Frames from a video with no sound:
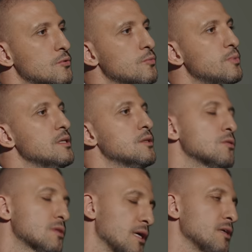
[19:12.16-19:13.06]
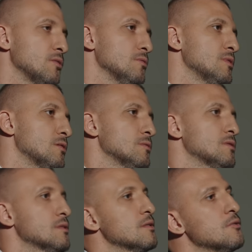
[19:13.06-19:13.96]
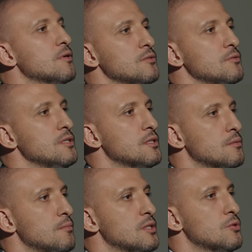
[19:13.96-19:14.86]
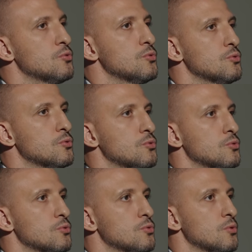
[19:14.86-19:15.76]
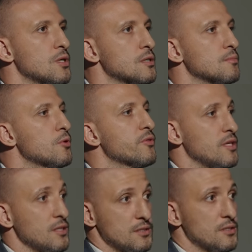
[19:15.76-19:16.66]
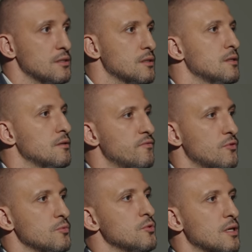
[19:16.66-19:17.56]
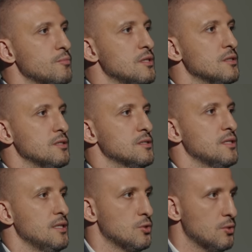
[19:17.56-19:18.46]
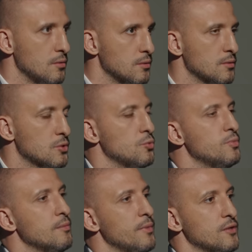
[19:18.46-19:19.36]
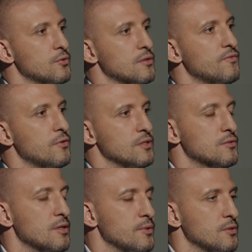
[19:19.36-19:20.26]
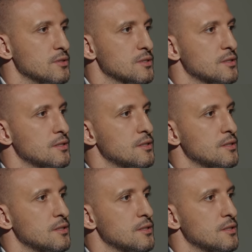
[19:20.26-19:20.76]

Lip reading: to be not like you, because you are unique, but to learn more things from your abilities and to be a mentor for entrepreneurs?